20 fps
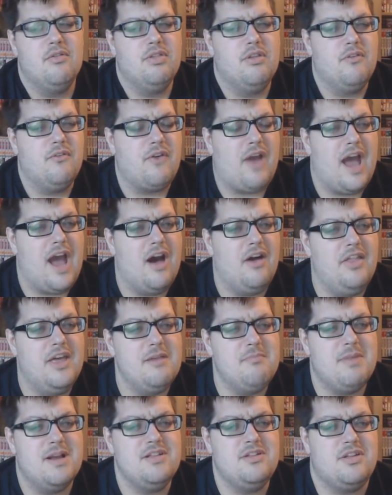the how
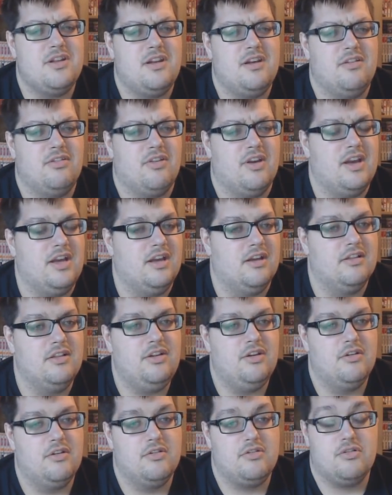they mention it is like
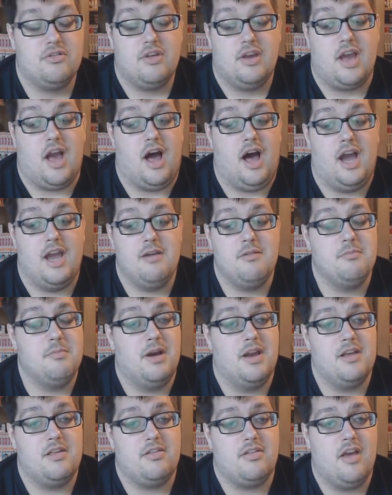Yuno's just like I am
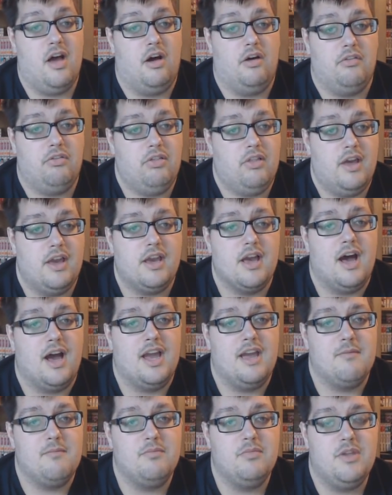myself, like
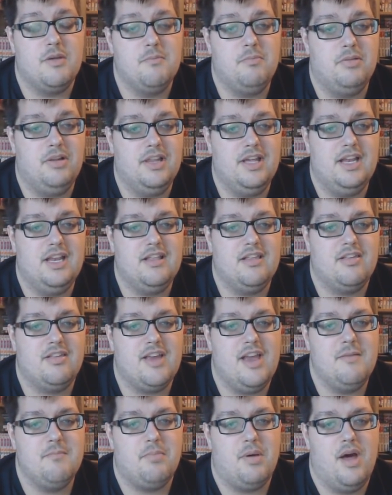I am completely the
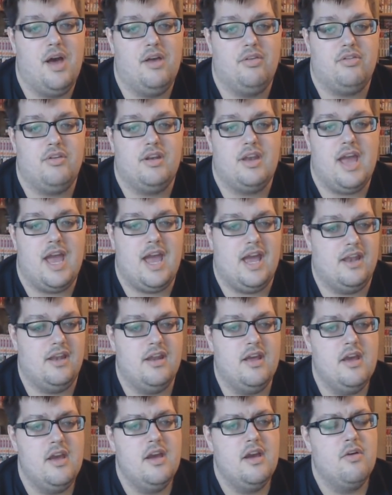same person,
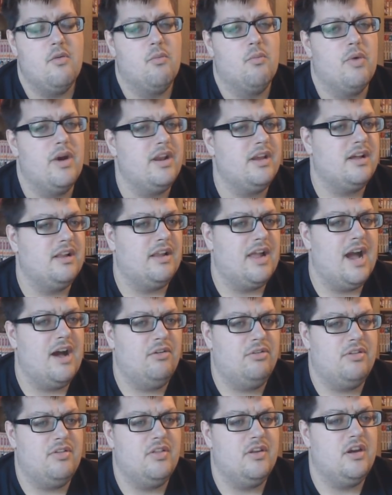and when
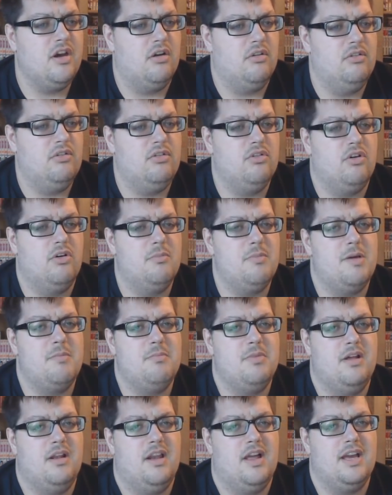Klaus and the Golden Dawn
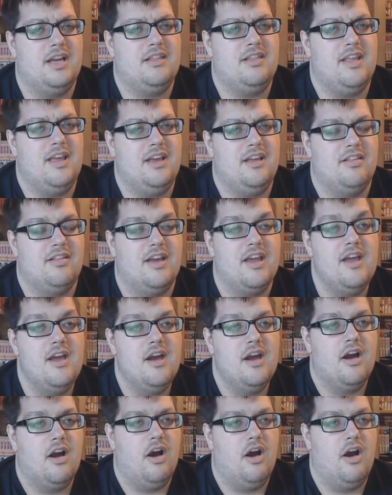member like think is like,